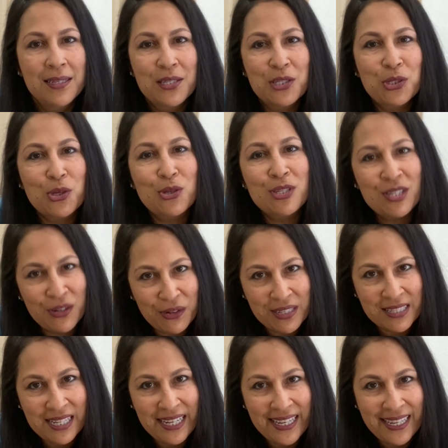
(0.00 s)
So
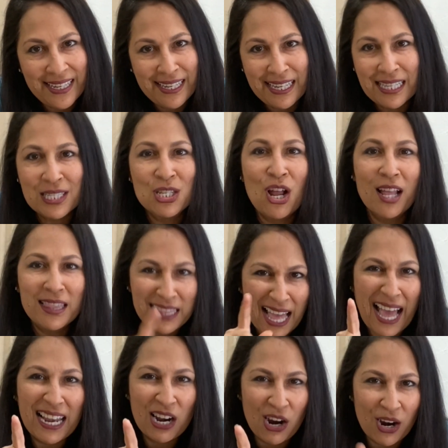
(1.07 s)
seriously, it's not
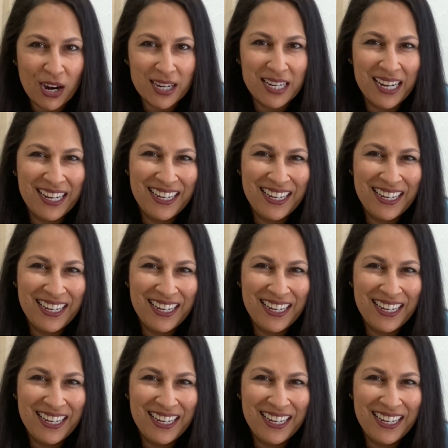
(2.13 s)
that hard.